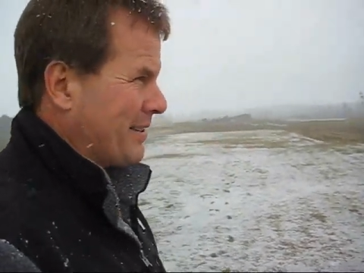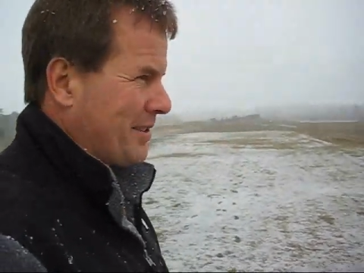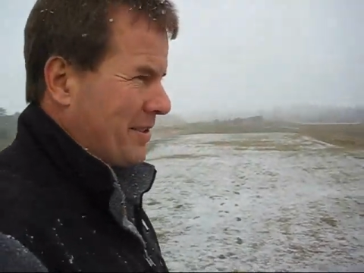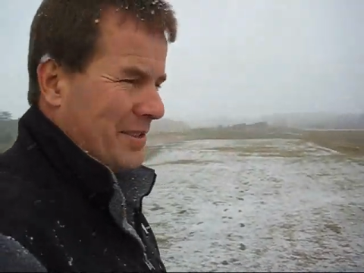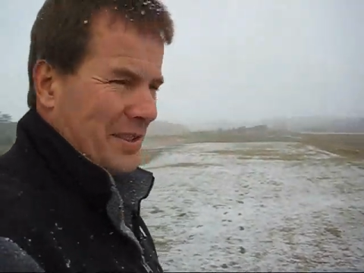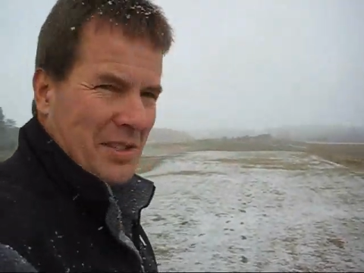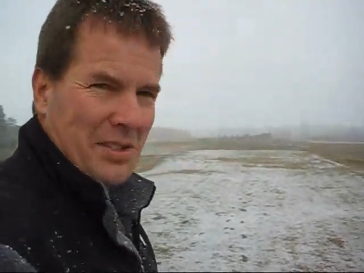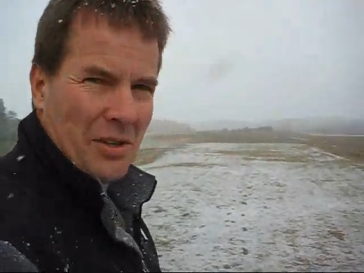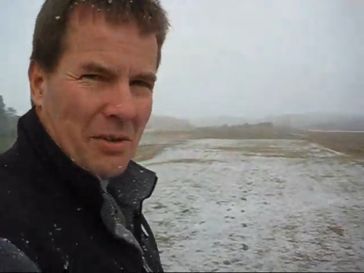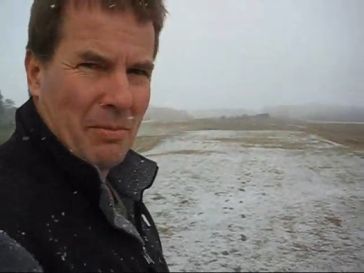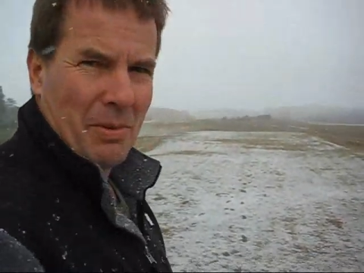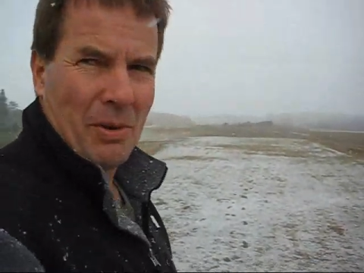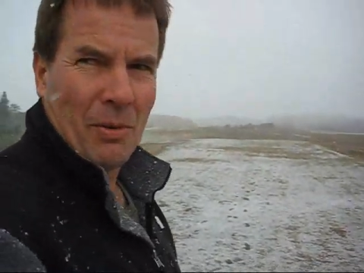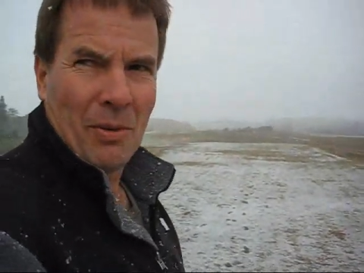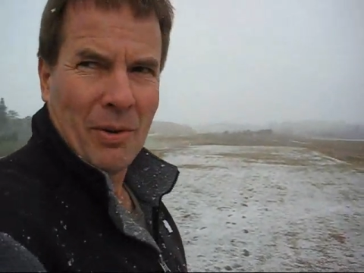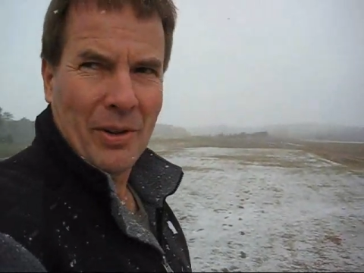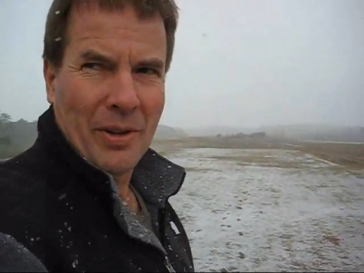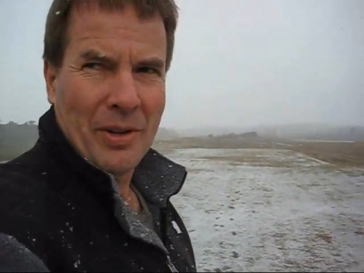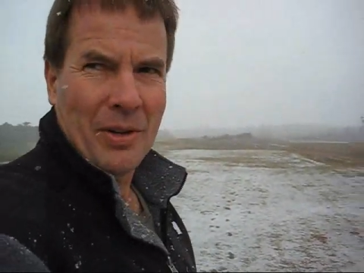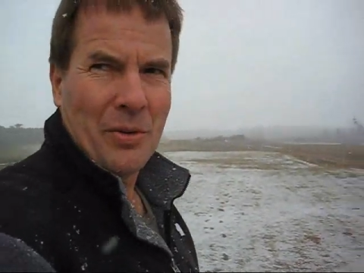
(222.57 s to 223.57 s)
So this should be
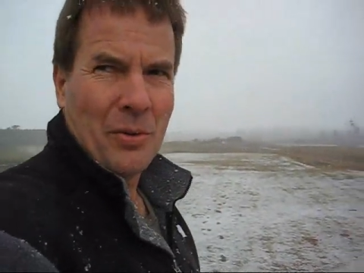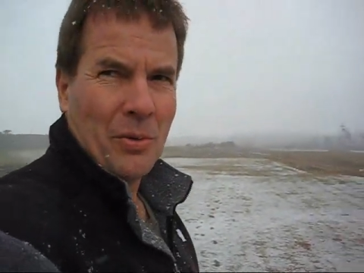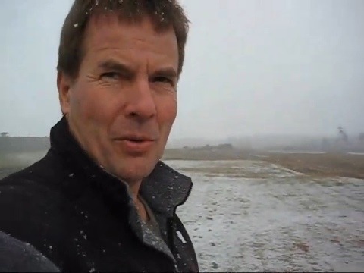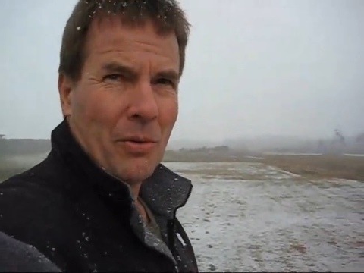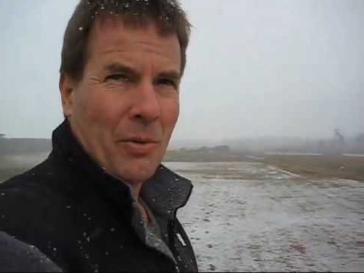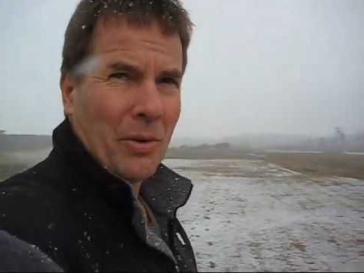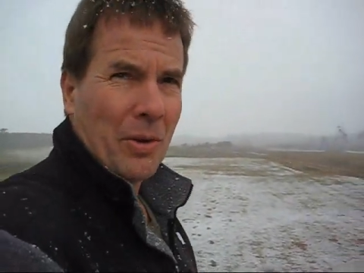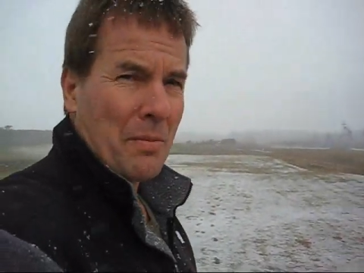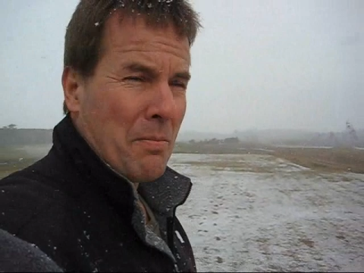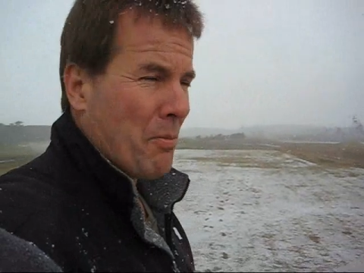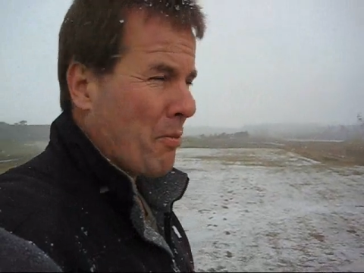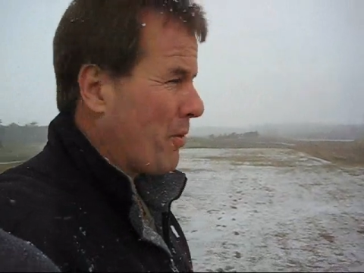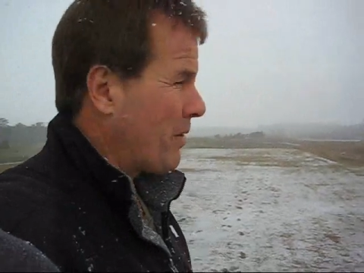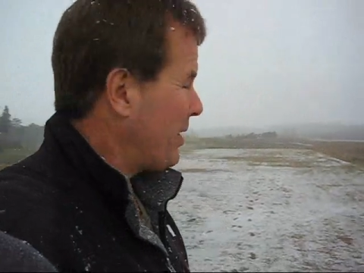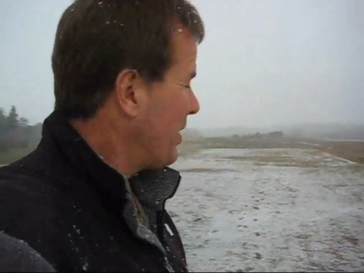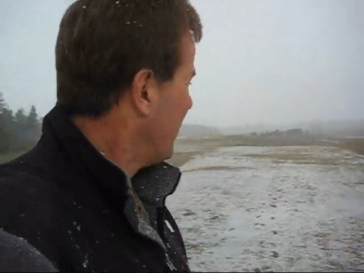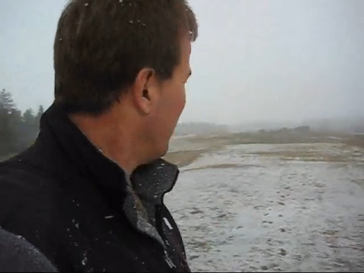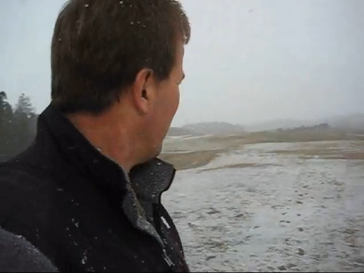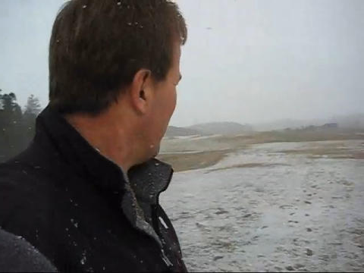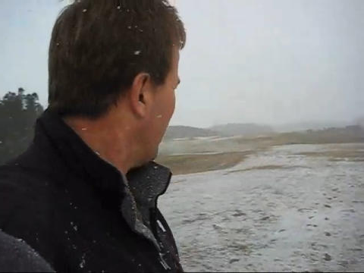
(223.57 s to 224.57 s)
really cool, really pretty